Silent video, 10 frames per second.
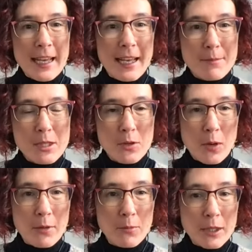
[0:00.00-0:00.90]
Um, so
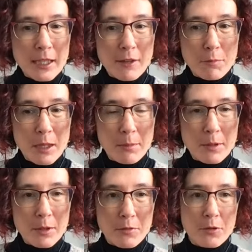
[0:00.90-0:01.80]
I will give
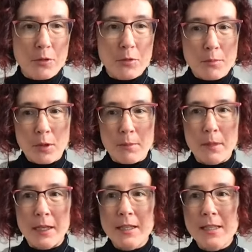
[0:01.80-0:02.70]
people a few more
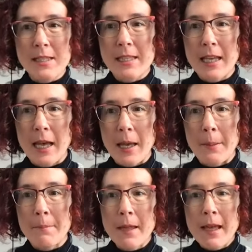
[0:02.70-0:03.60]
minutes.
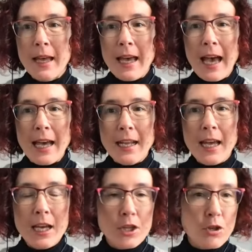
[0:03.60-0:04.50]
Um,
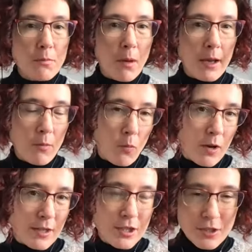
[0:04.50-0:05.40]
Hannah, you might
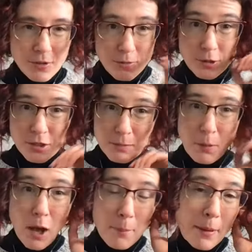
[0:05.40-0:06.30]
want to just
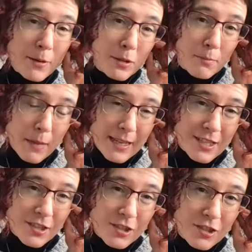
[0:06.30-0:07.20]
pop out a
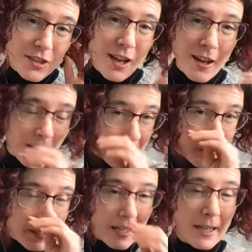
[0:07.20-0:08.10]
message
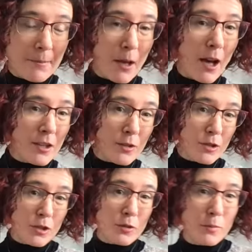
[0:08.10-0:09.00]
on um, on
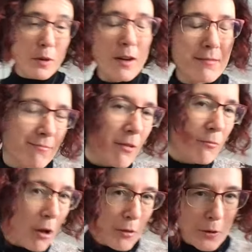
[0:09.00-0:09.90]
YouTube or
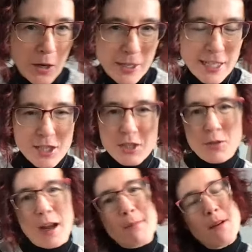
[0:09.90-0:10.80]
rather on
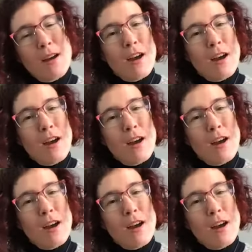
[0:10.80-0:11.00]
Instagram